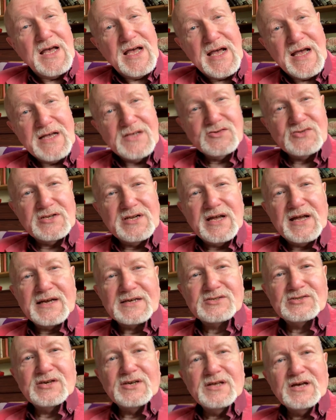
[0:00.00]
as an
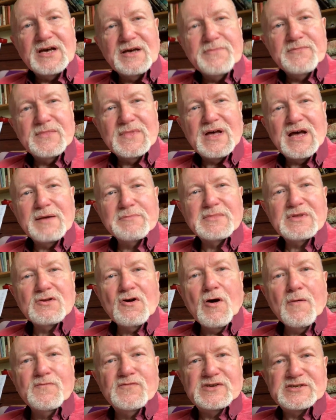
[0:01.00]
actor. I'm
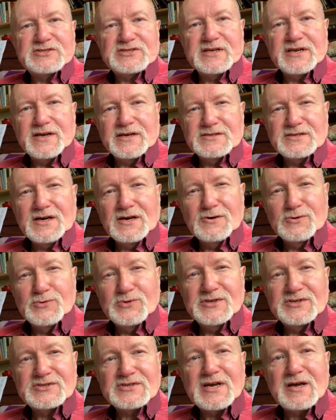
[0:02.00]
obviously going to hold
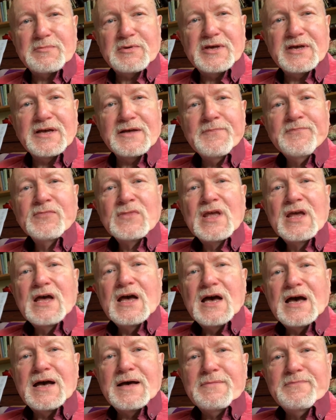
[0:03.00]
this up here.
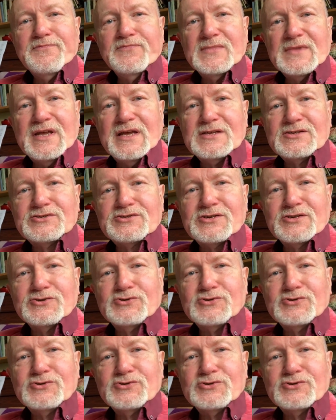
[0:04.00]
It's